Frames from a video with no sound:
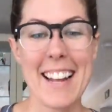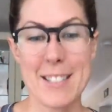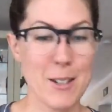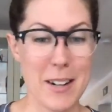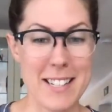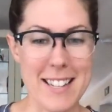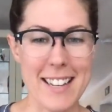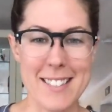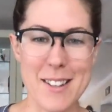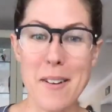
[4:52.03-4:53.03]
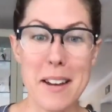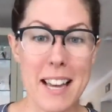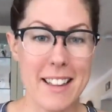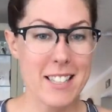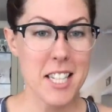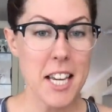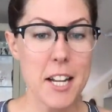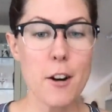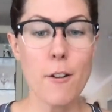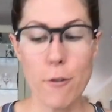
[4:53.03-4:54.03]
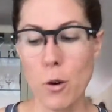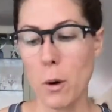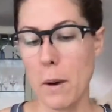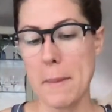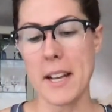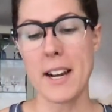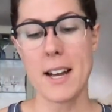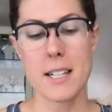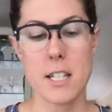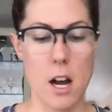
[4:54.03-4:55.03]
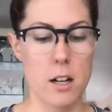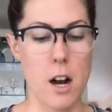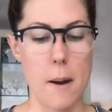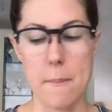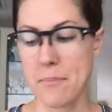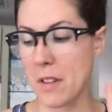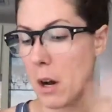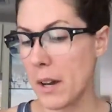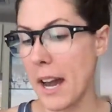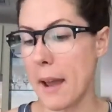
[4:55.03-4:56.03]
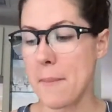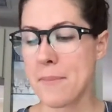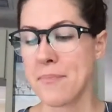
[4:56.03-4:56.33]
that's crazy. So, again, that's ketoforwomen.com. Okay.